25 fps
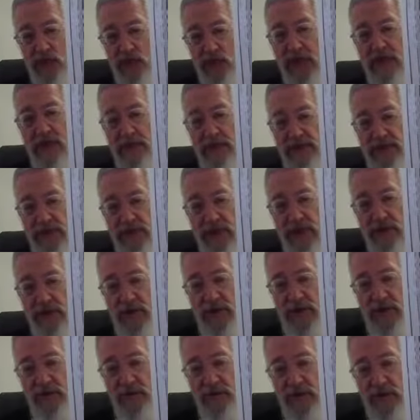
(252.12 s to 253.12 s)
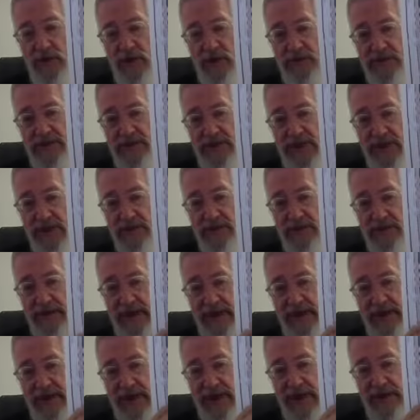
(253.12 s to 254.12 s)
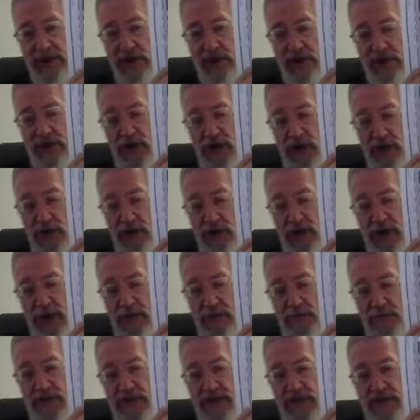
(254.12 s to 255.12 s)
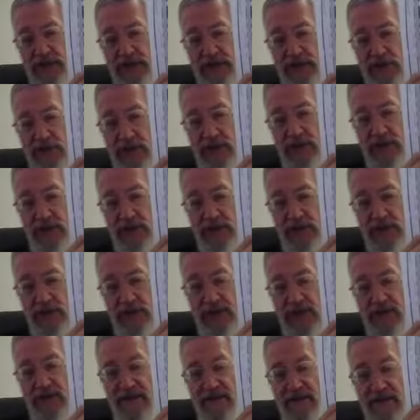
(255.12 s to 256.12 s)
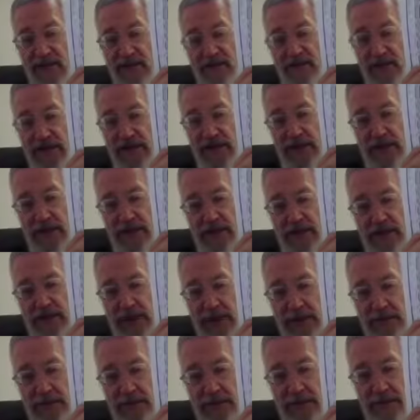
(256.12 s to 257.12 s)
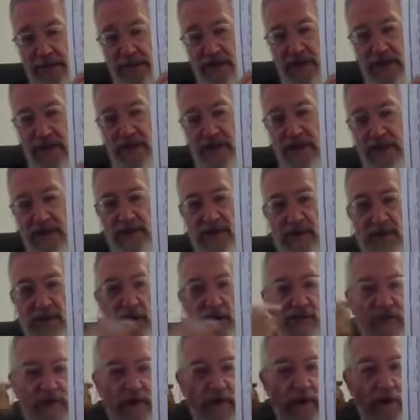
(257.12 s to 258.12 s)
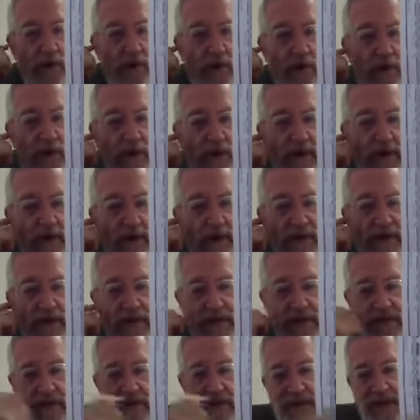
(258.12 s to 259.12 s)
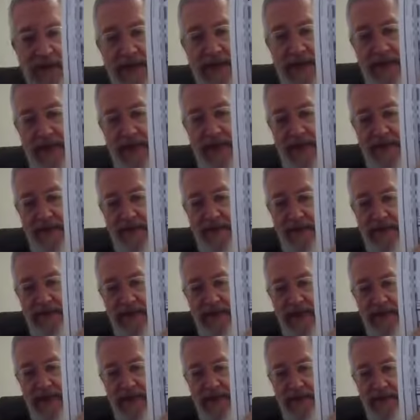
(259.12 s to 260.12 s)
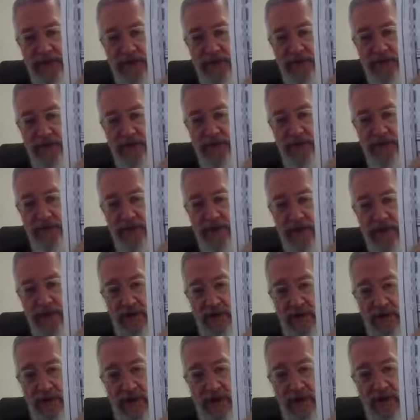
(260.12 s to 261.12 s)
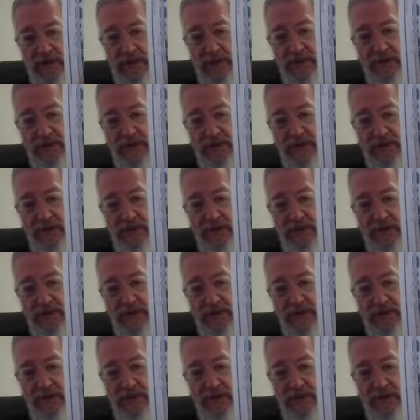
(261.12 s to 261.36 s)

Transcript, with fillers: 12, I'm sorry, you went up 12 steps, and now you're going to go up an additional 15 steps. So you've walked to get into the Ezra's Yisrael.